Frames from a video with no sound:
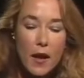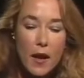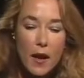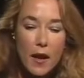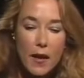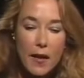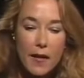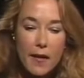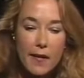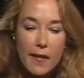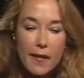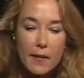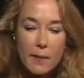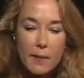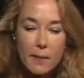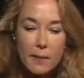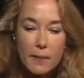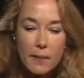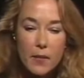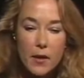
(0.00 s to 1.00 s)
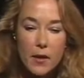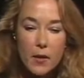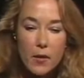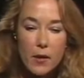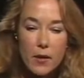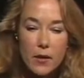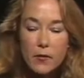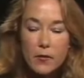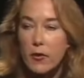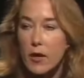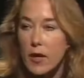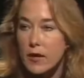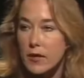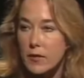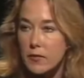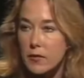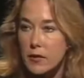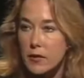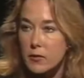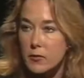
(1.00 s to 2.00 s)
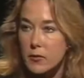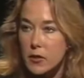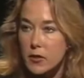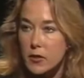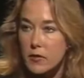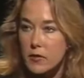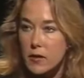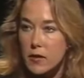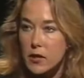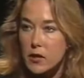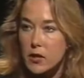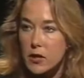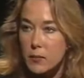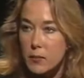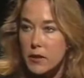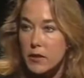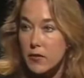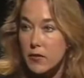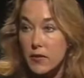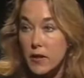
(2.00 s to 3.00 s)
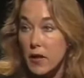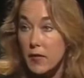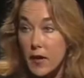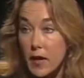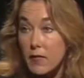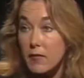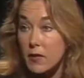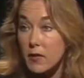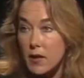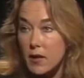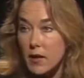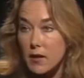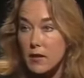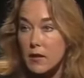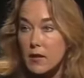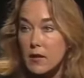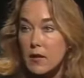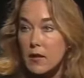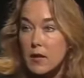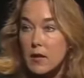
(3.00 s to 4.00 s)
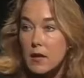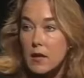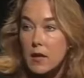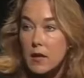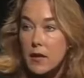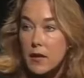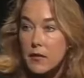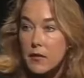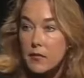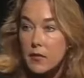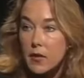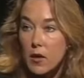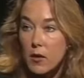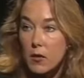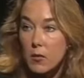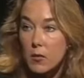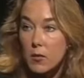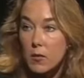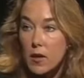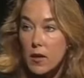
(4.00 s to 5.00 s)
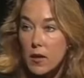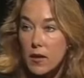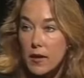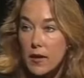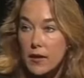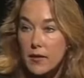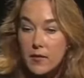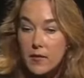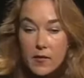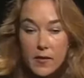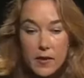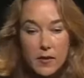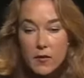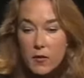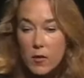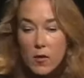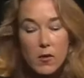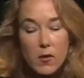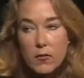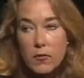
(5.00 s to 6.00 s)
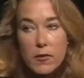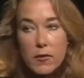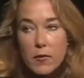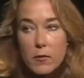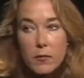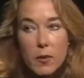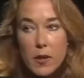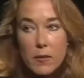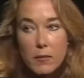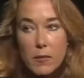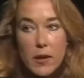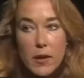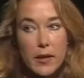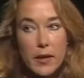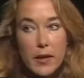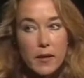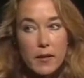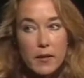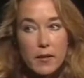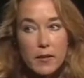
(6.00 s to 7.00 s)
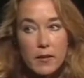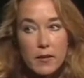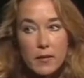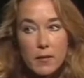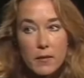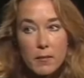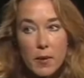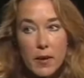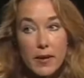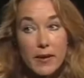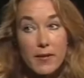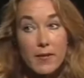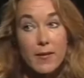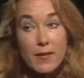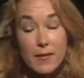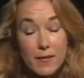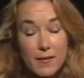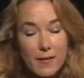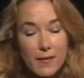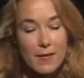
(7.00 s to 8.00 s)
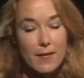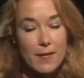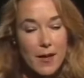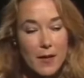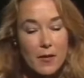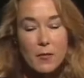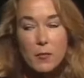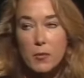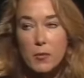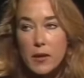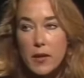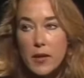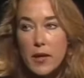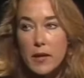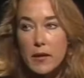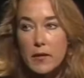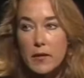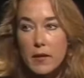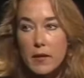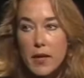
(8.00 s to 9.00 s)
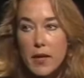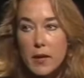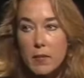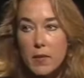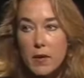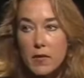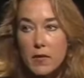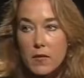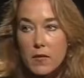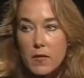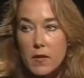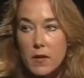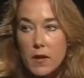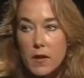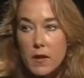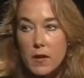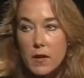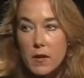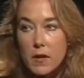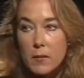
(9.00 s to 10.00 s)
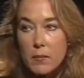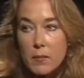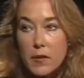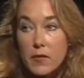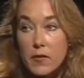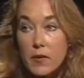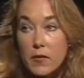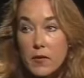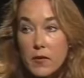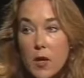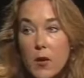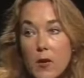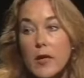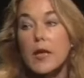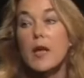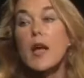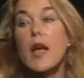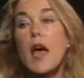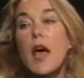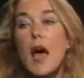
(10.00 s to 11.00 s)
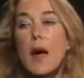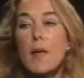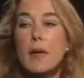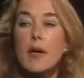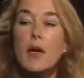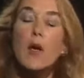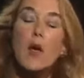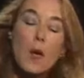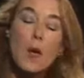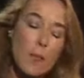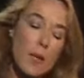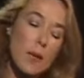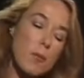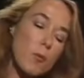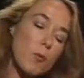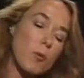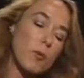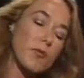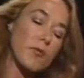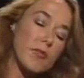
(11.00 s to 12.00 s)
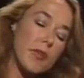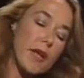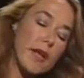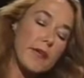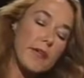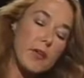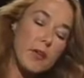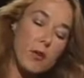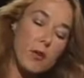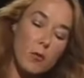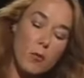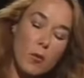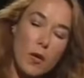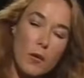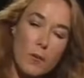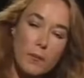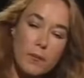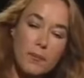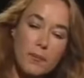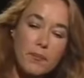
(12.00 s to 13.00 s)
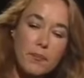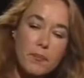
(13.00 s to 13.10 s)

um, you know, unattractive situations like shipping to South Africa. So uh, it's it's all driven by money, by the desperate need to keep this uh, business going. I mean, people will say to you, well,